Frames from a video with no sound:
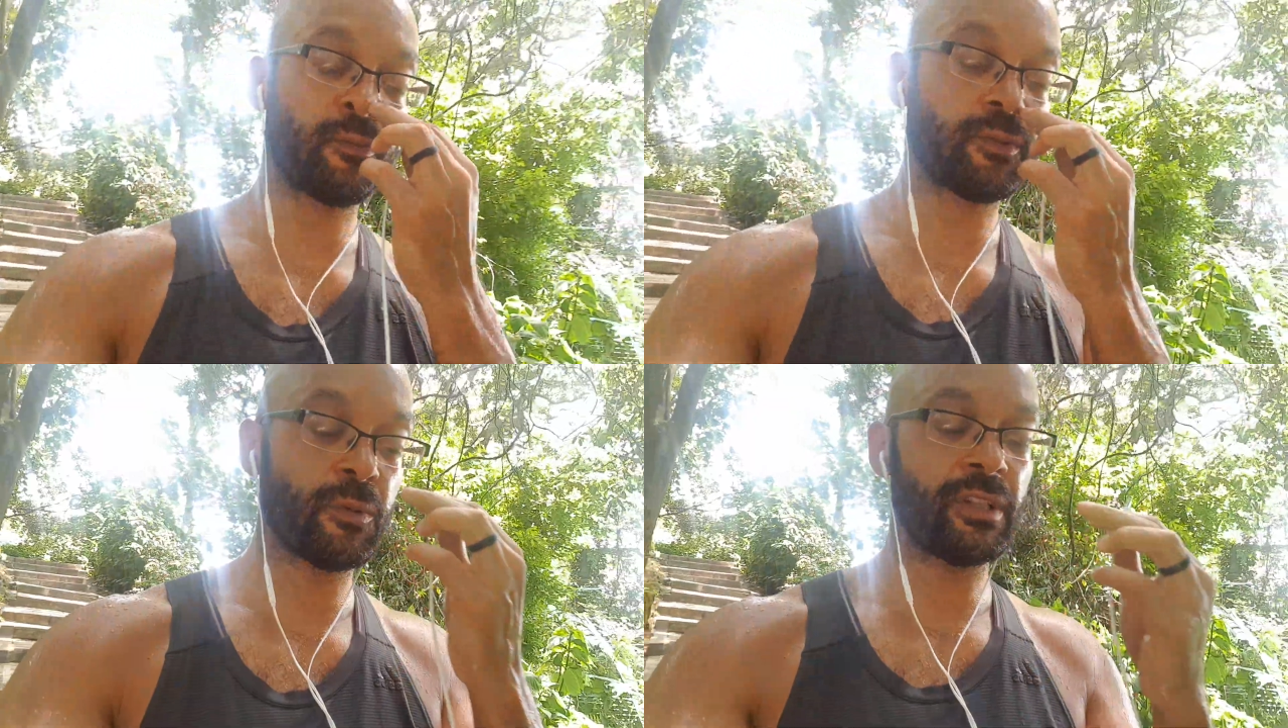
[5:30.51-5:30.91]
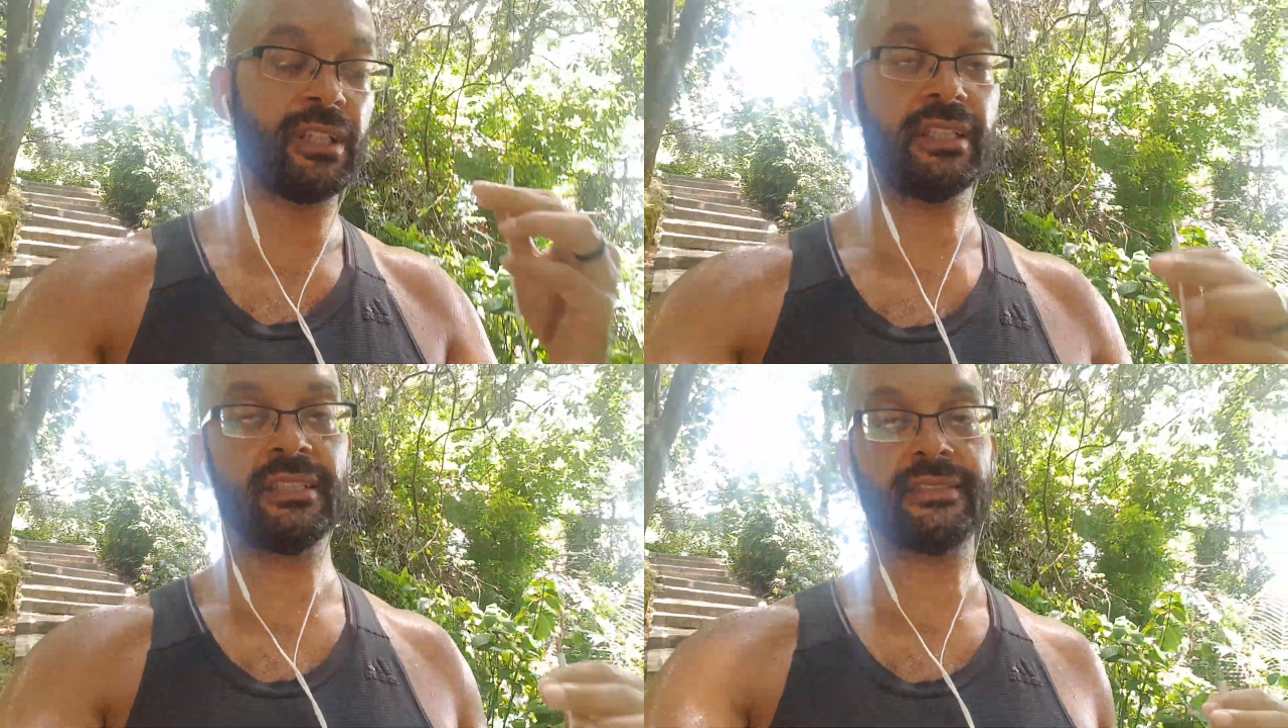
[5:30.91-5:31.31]

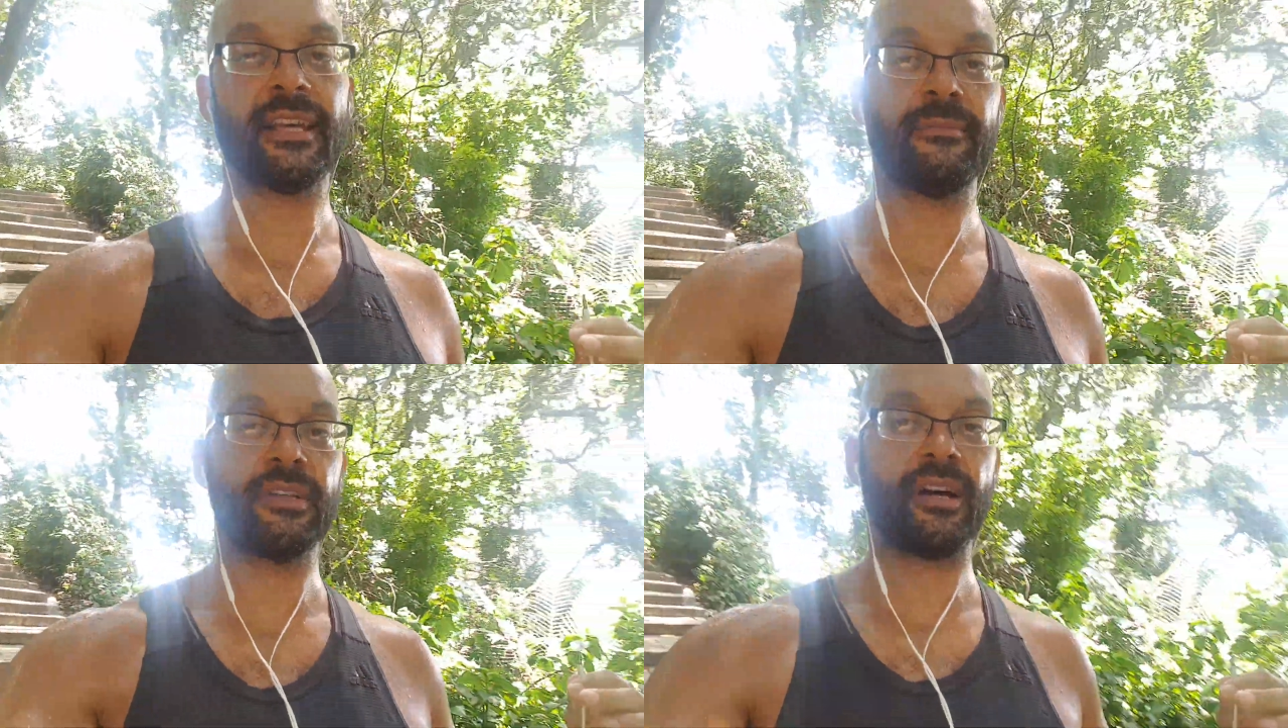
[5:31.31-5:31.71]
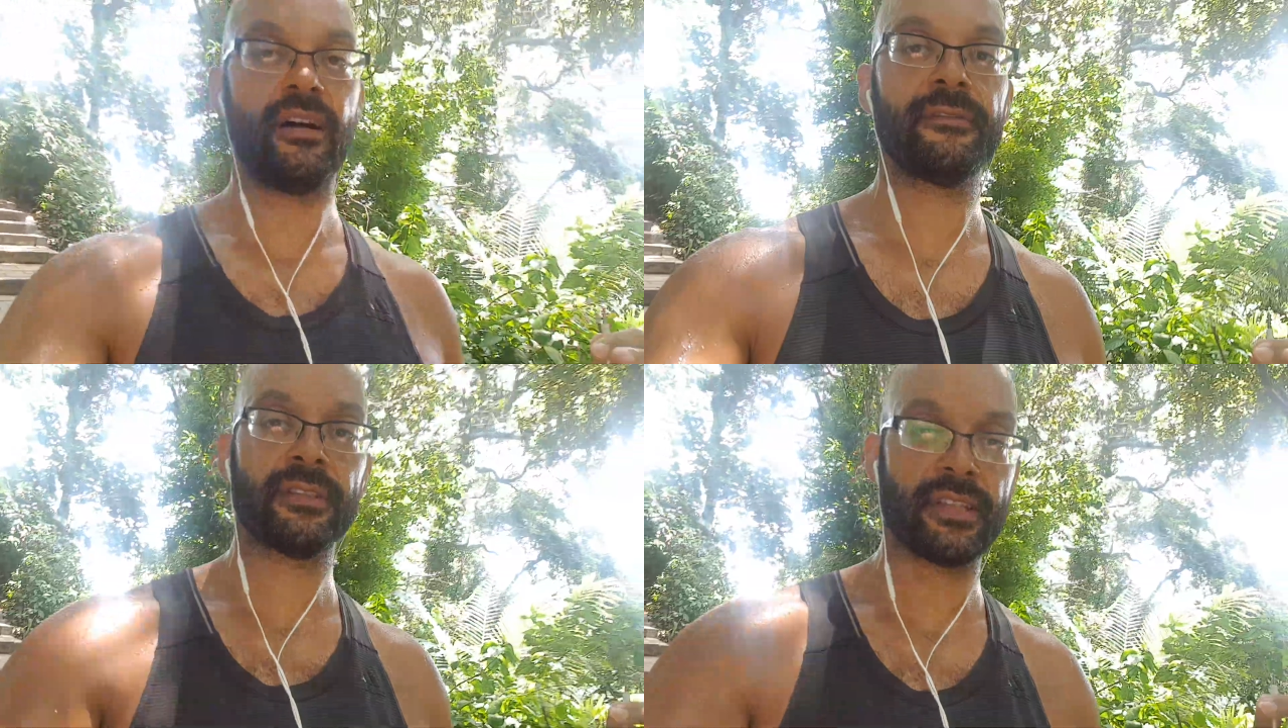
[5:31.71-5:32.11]
really set me
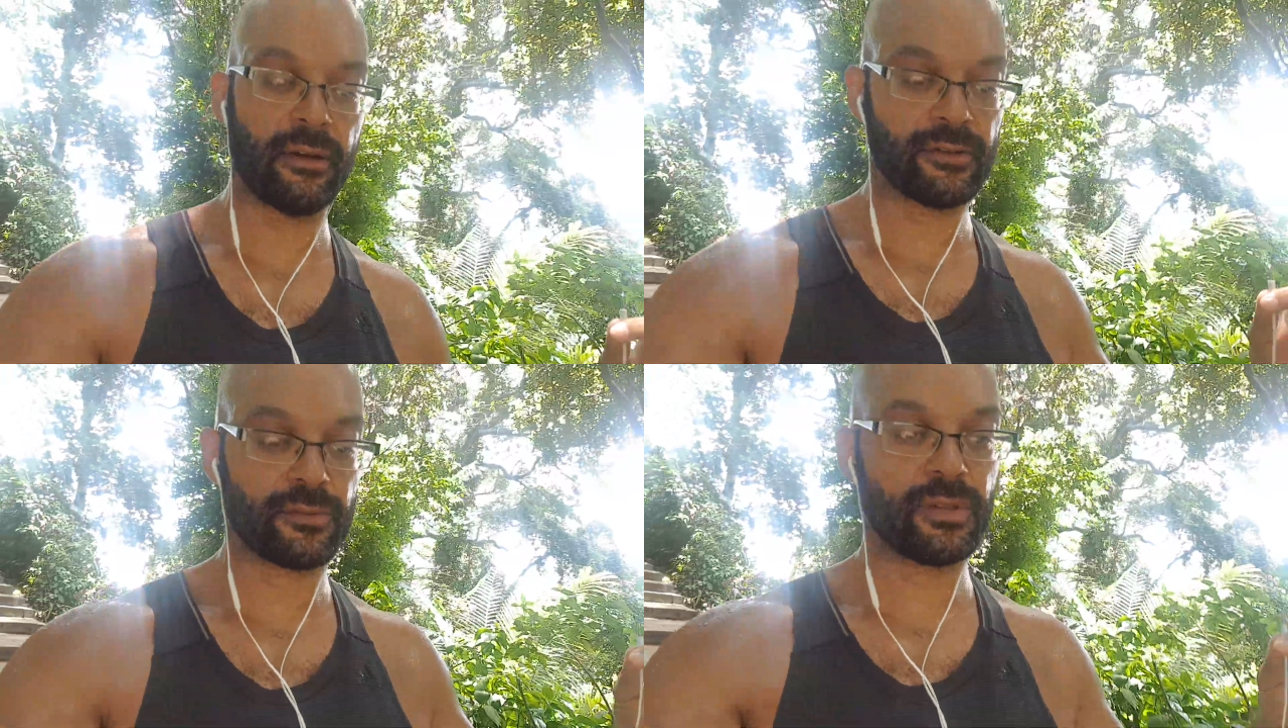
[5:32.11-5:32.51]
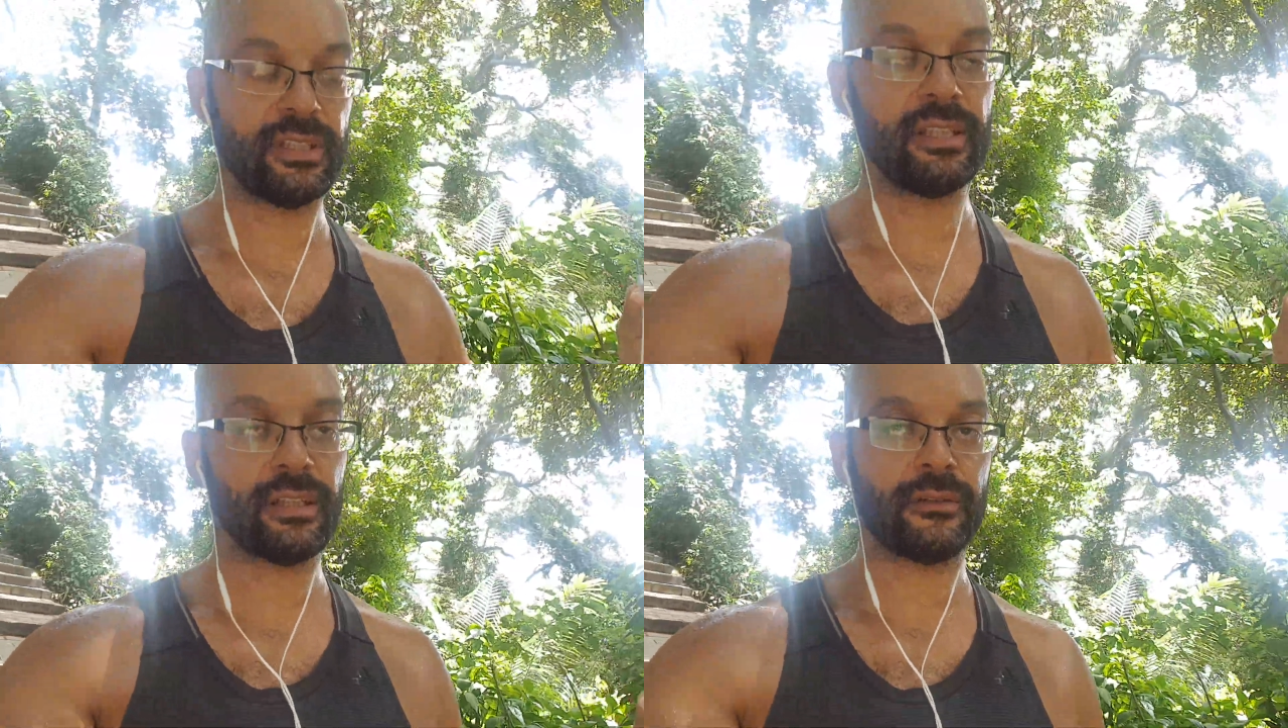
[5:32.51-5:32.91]
off, because I was
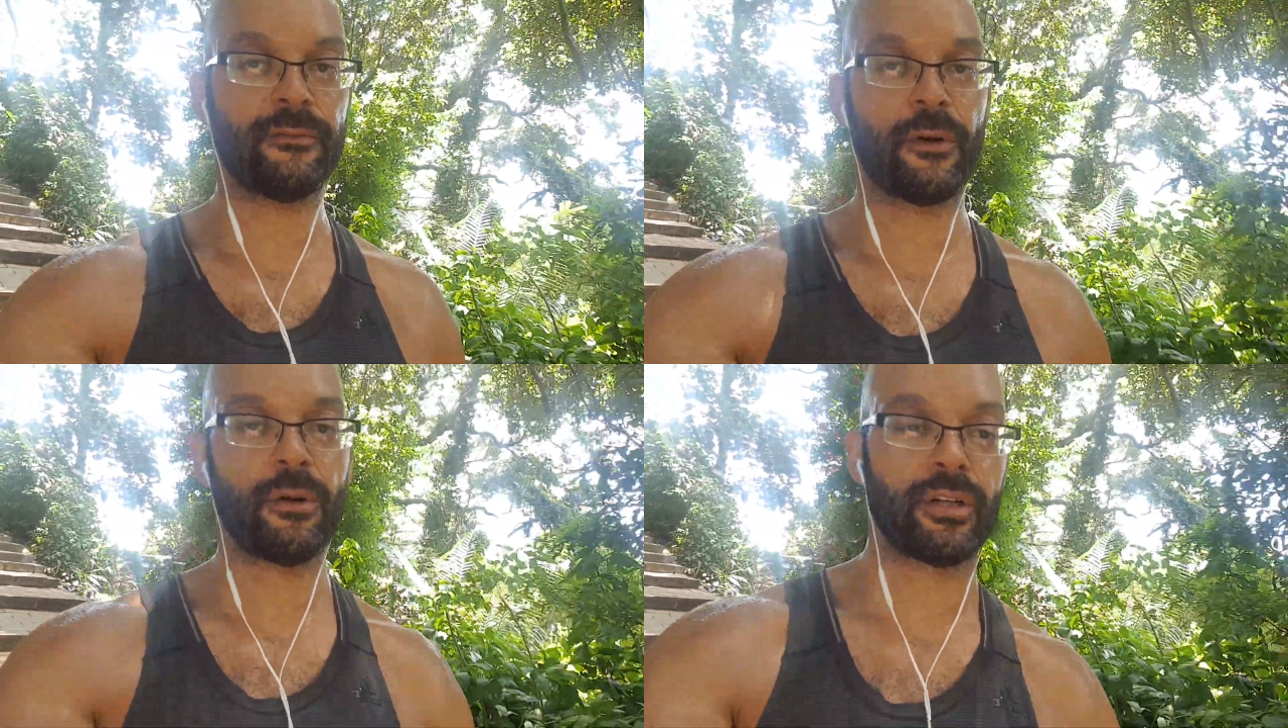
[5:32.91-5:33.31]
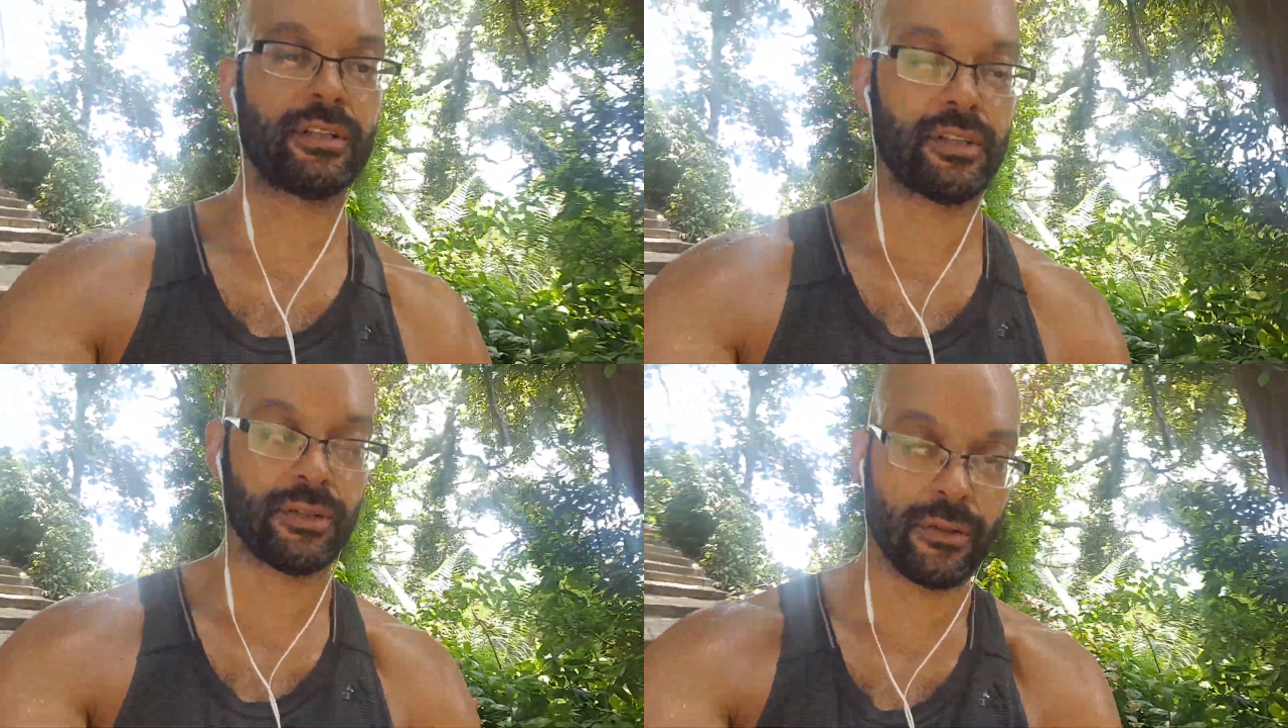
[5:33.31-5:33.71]
really looking forward
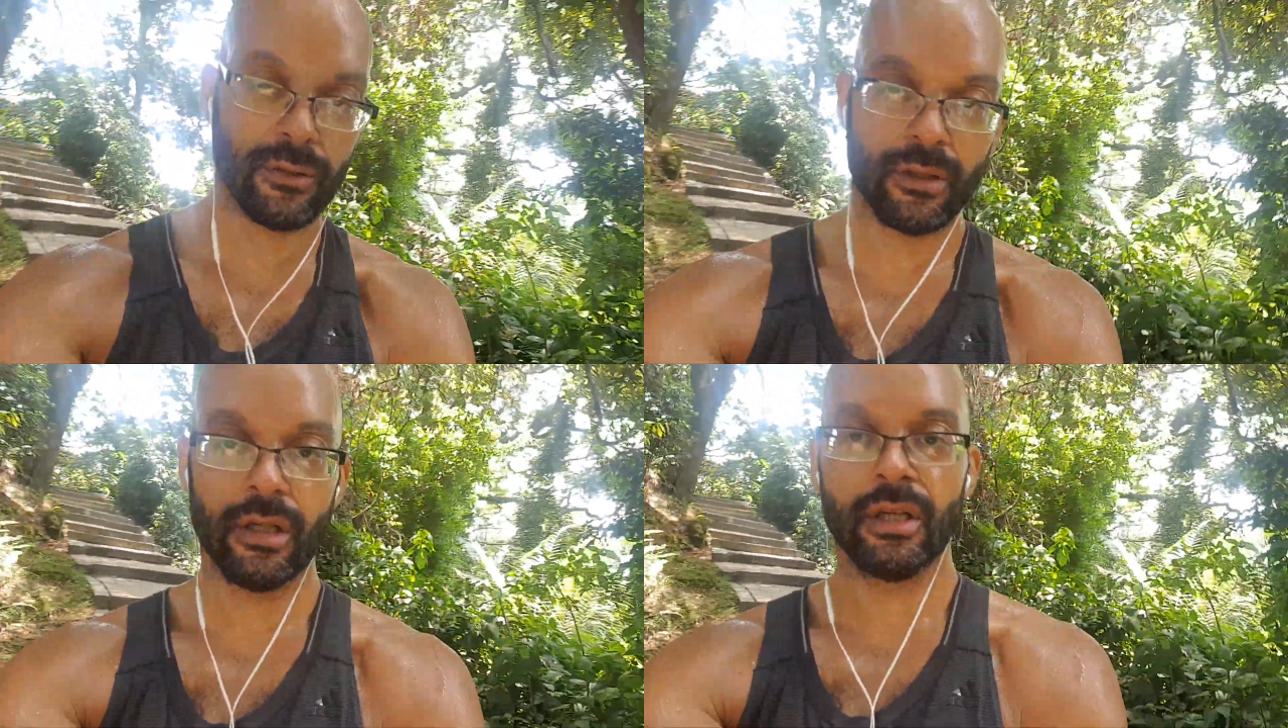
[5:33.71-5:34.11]
to